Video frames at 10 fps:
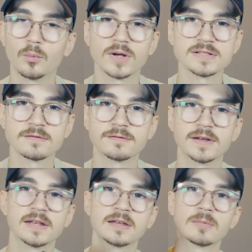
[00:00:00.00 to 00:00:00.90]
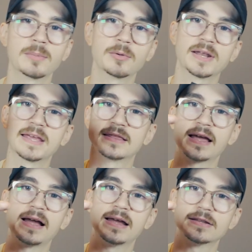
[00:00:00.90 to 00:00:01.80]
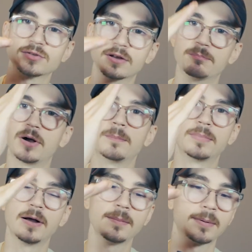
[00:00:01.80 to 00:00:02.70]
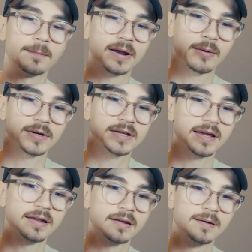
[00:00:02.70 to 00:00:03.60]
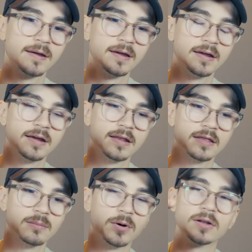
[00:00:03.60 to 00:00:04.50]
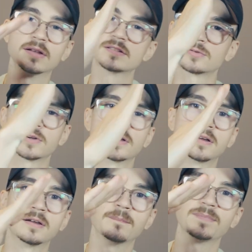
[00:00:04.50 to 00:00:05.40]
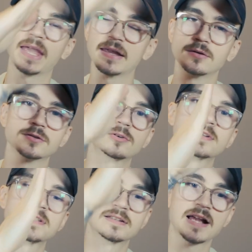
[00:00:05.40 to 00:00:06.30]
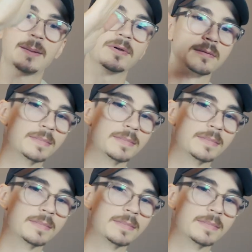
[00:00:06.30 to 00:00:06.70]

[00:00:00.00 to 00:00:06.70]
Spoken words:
wasn't feeding. Maybe it would hit that and sort of bump up, but I would get the bullet sort of angled towards the top of the